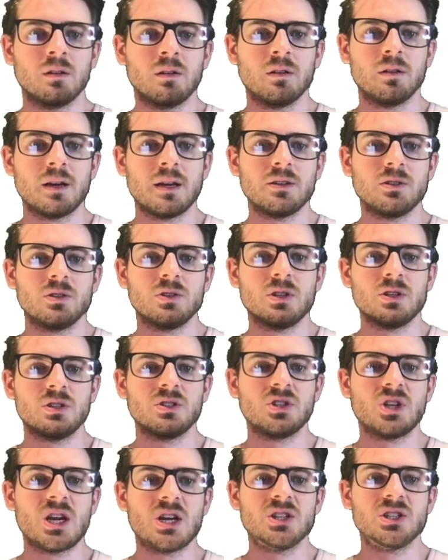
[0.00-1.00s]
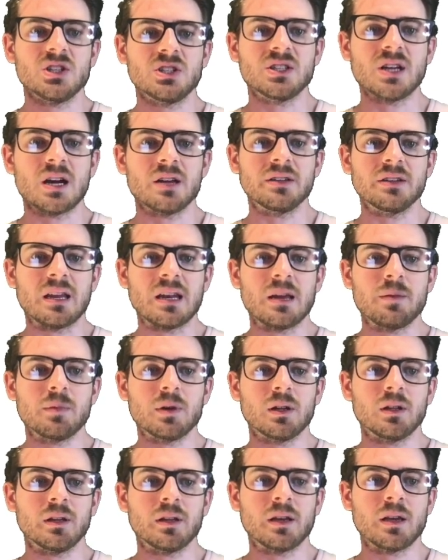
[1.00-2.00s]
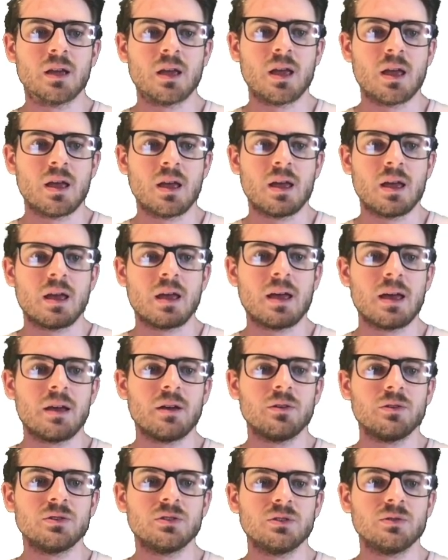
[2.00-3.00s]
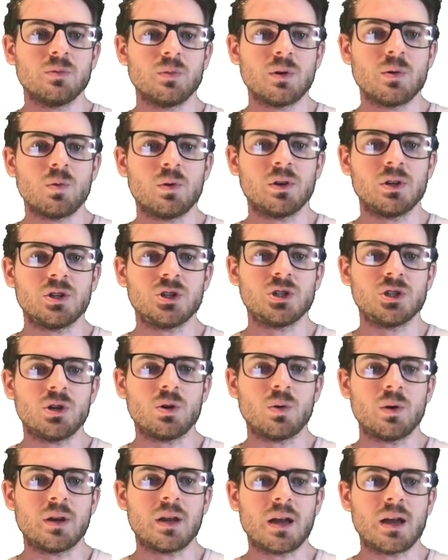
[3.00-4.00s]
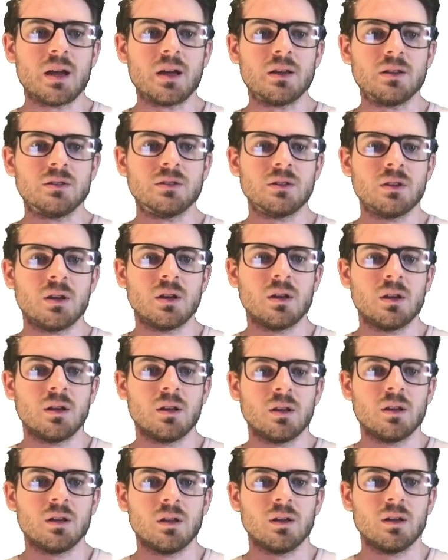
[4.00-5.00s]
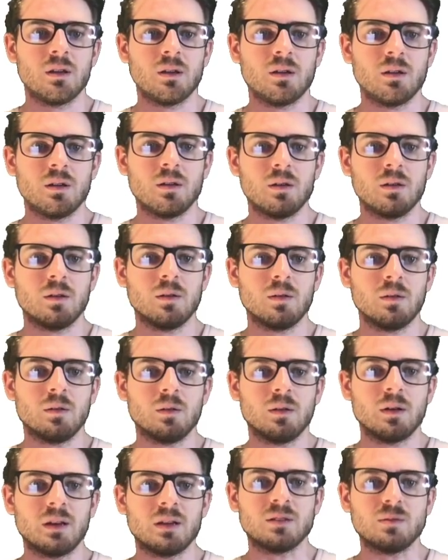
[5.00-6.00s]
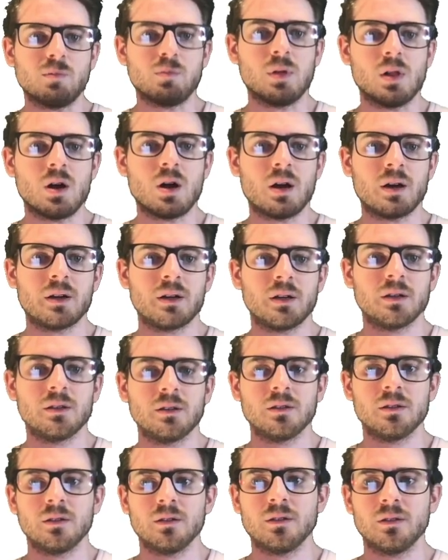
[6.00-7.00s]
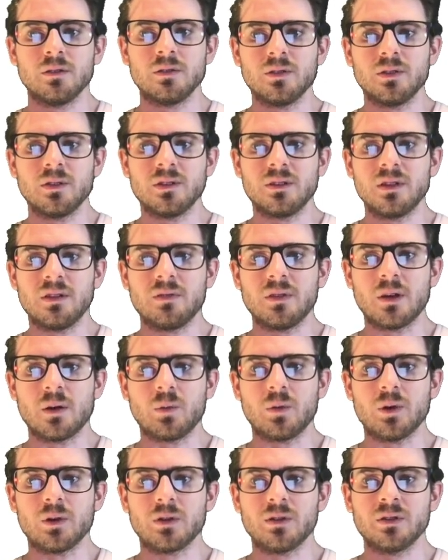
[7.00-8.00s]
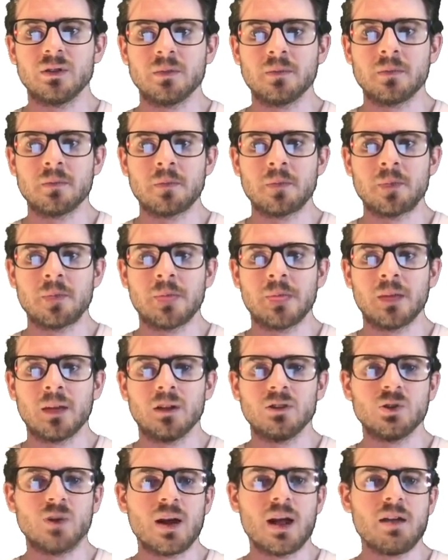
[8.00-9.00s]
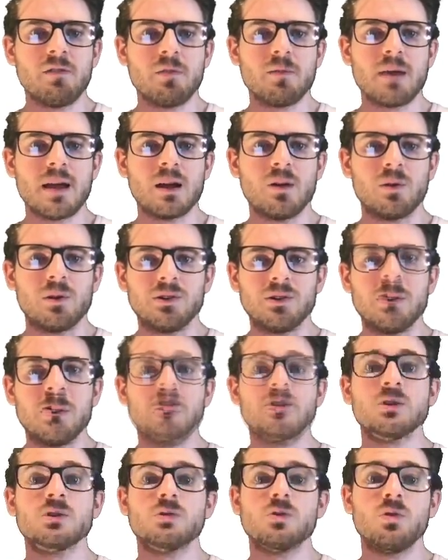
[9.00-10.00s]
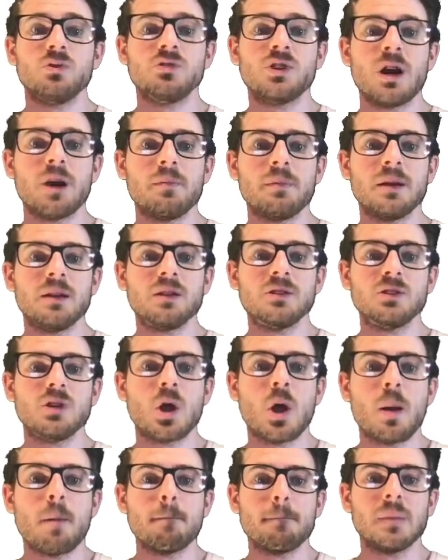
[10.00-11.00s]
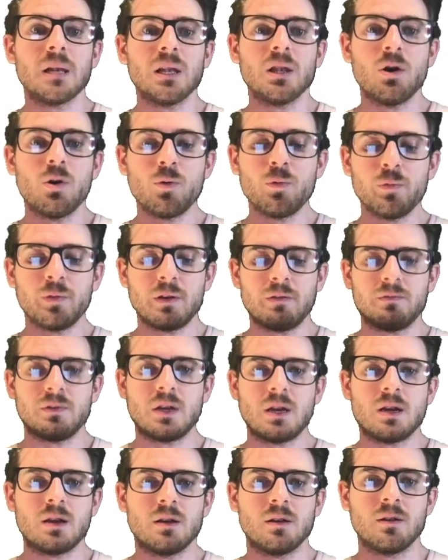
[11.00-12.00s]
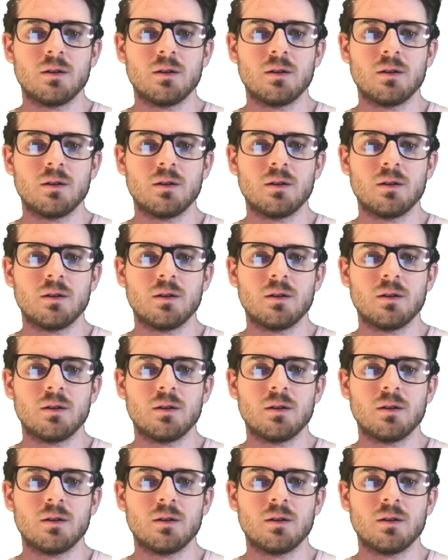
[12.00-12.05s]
All right, so just change the style dynamically. Else we want to show it as, I guess, block. Let's see if that works. So I have it backwards. If the scroll top is below 50